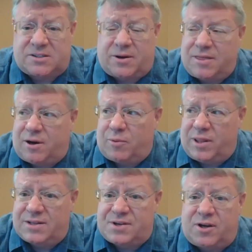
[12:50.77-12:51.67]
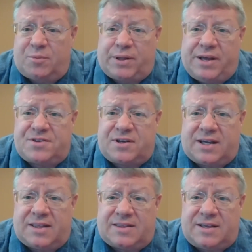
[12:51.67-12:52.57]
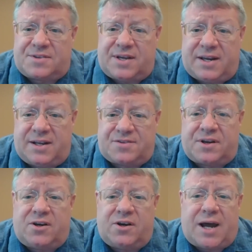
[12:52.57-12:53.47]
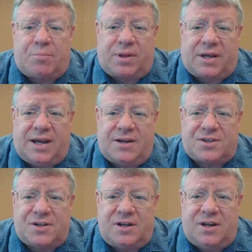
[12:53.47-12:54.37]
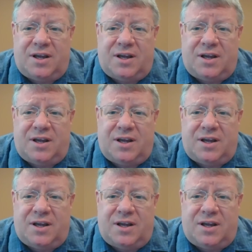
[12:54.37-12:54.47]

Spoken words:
So I thought, well, that's a good place to get this in. It's a good application.